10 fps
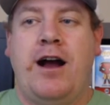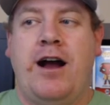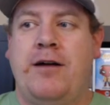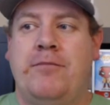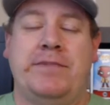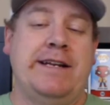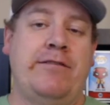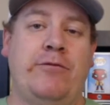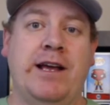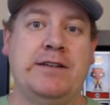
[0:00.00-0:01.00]

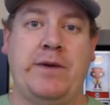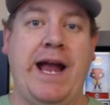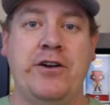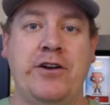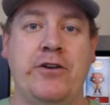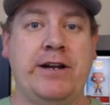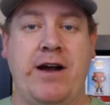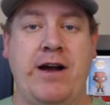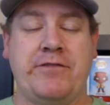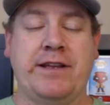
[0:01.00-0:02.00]
Didn't realize we had a no-hitter
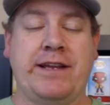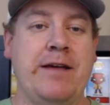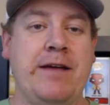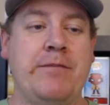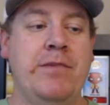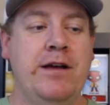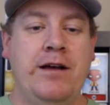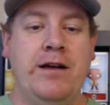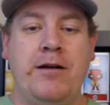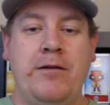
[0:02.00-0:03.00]
till after the game.
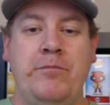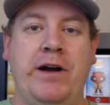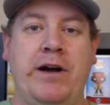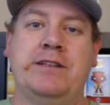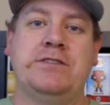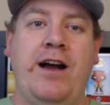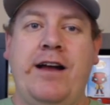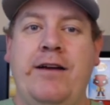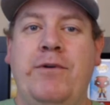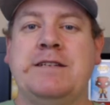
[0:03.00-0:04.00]
But so it
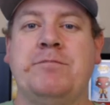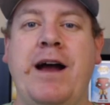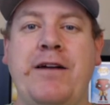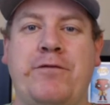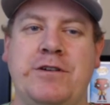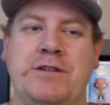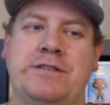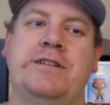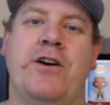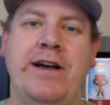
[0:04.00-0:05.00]
wasn't my
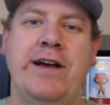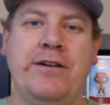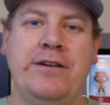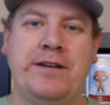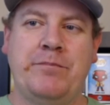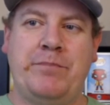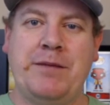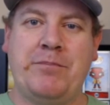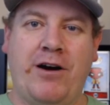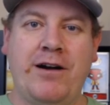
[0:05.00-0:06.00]
first no-hitter to be a
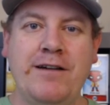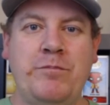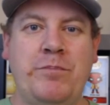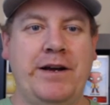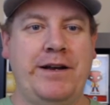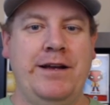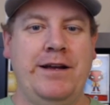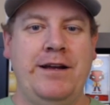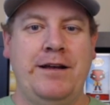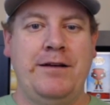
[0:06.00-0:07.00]
part of, but
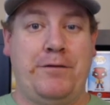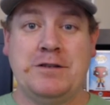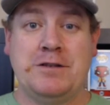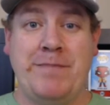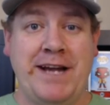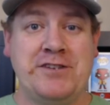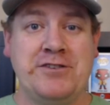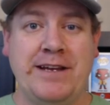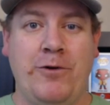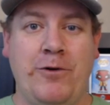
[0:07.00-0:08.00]
the first major
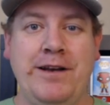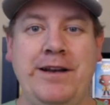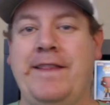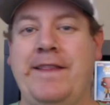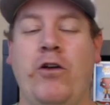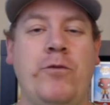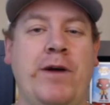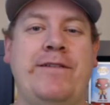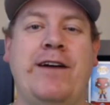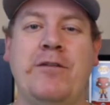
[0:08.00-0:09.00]
league one, the only one
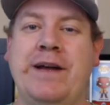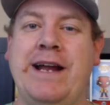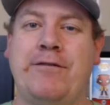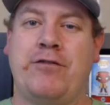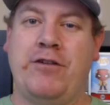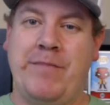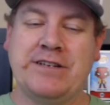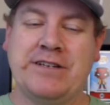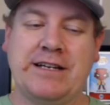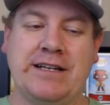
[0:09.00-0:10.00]
I've ever been at for a
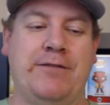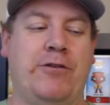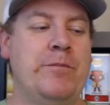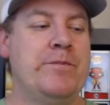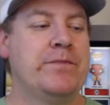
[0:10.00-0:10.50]
major league level.